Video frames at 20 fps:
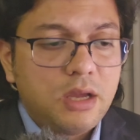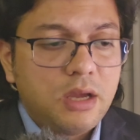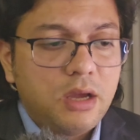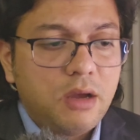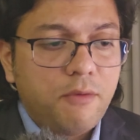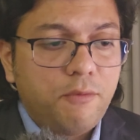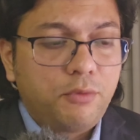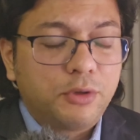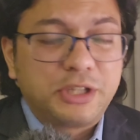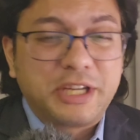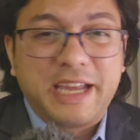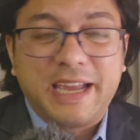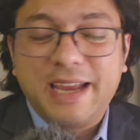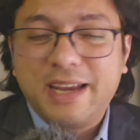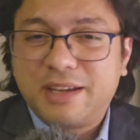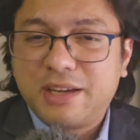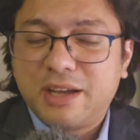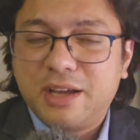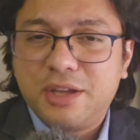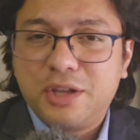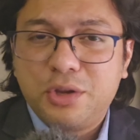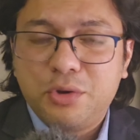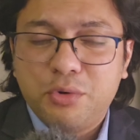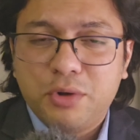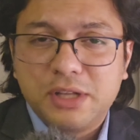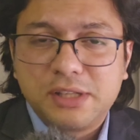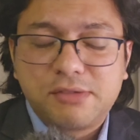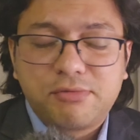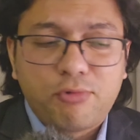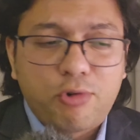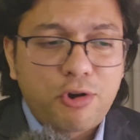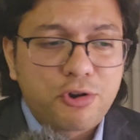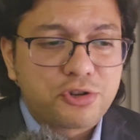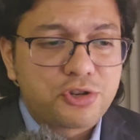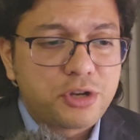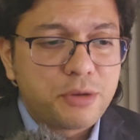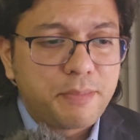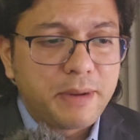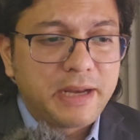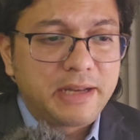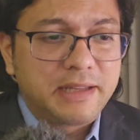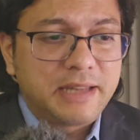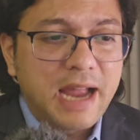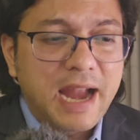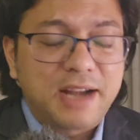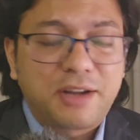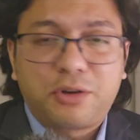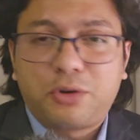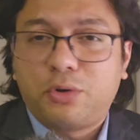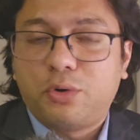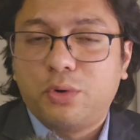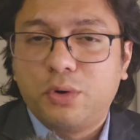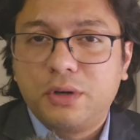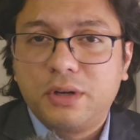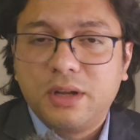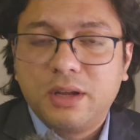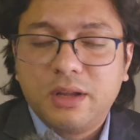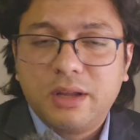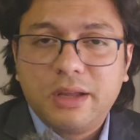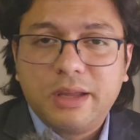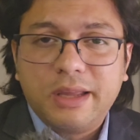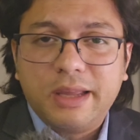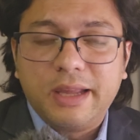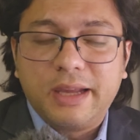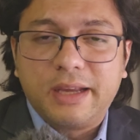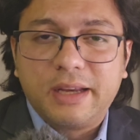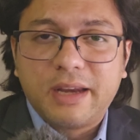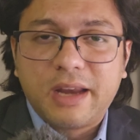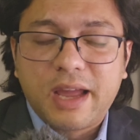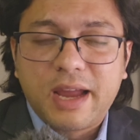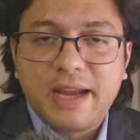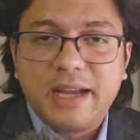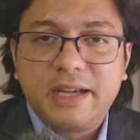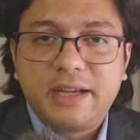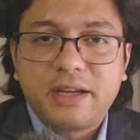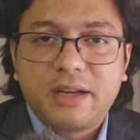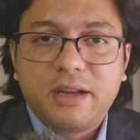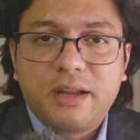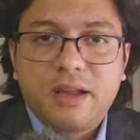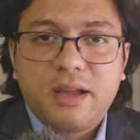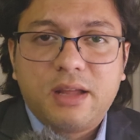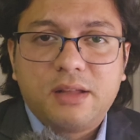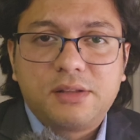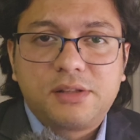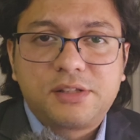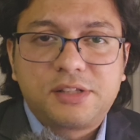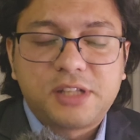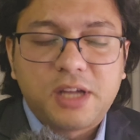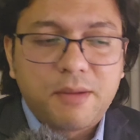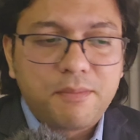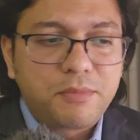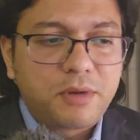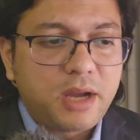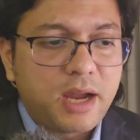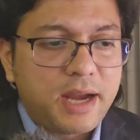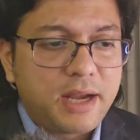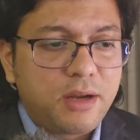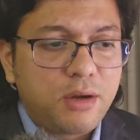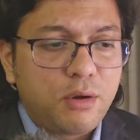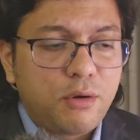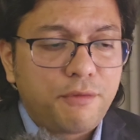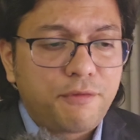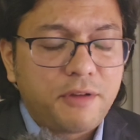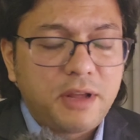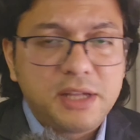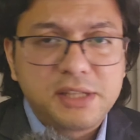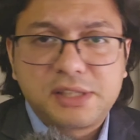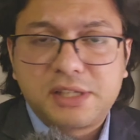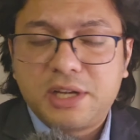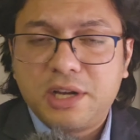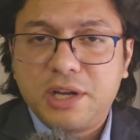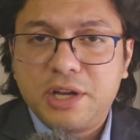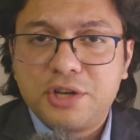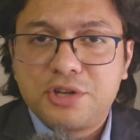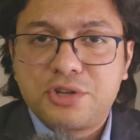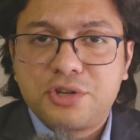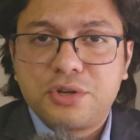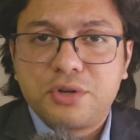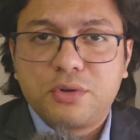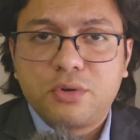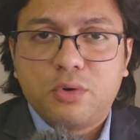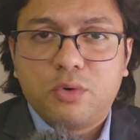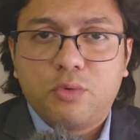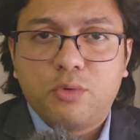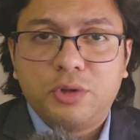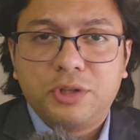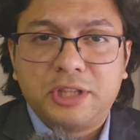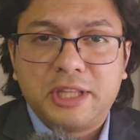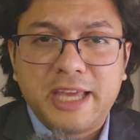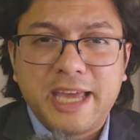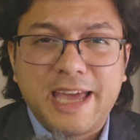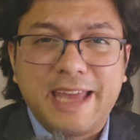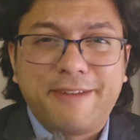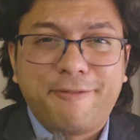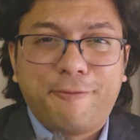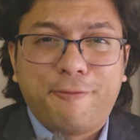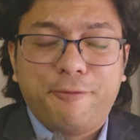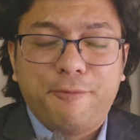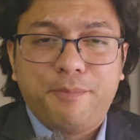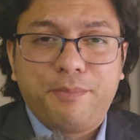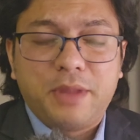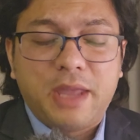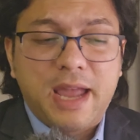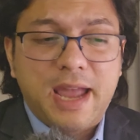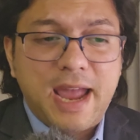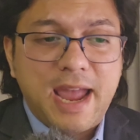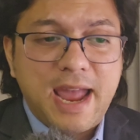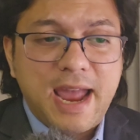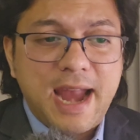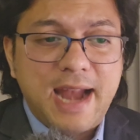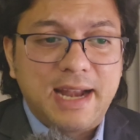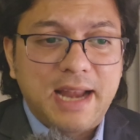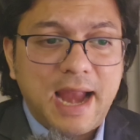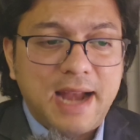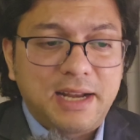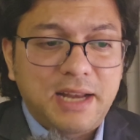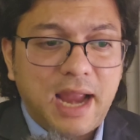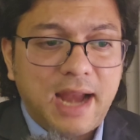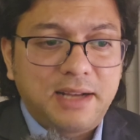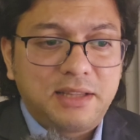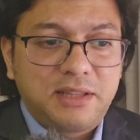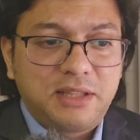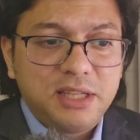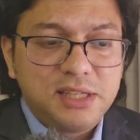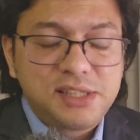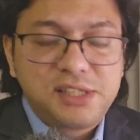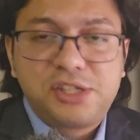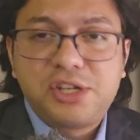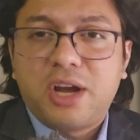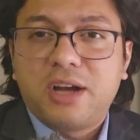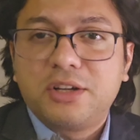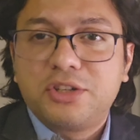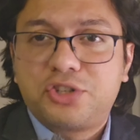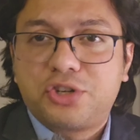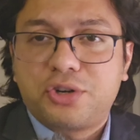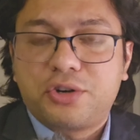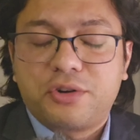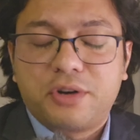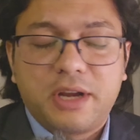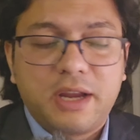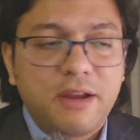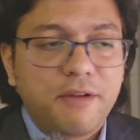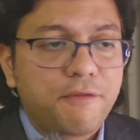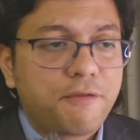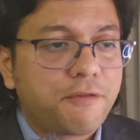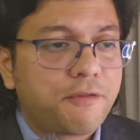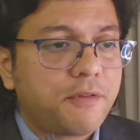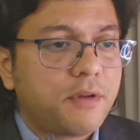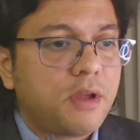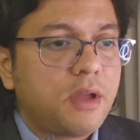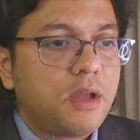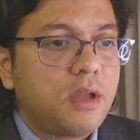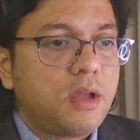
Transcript: would hit a US warship, and that could ignite some kind of escalation over there. At this juncture, if